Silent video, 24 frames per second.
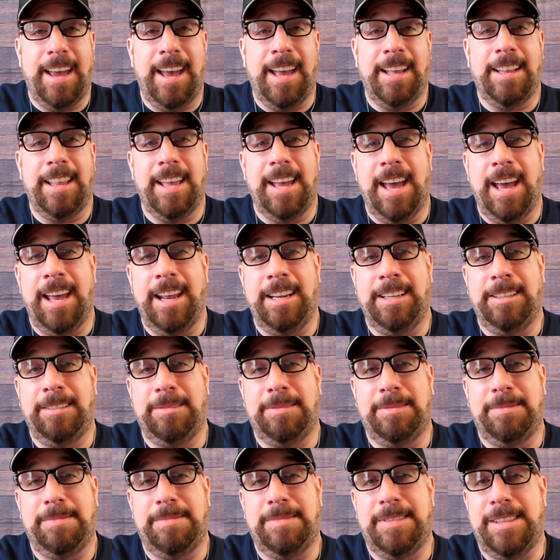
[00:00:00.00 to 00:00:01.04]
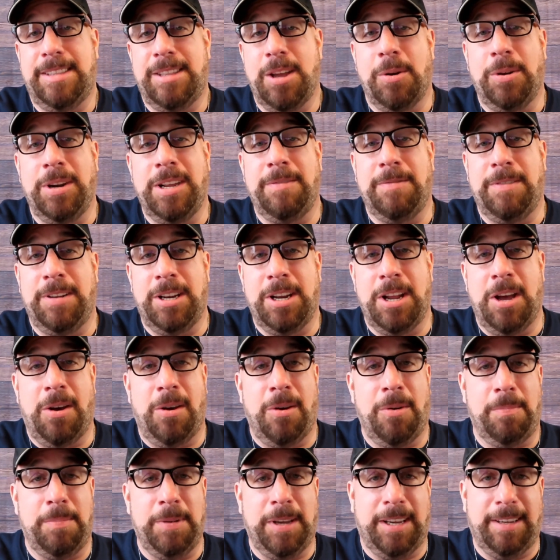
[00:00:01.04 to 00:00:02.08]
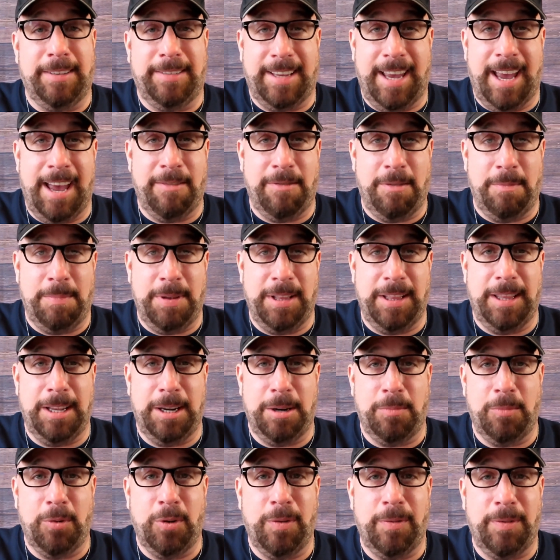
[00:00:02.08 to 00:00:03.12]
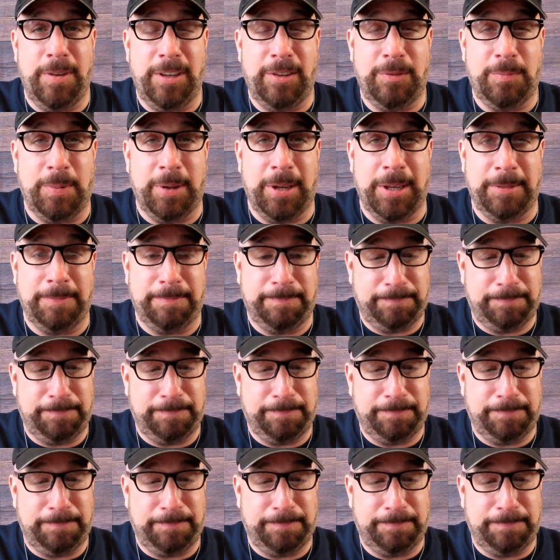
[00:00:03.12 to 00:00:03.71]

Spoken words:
I don't even know, because I haven't been to the movies, but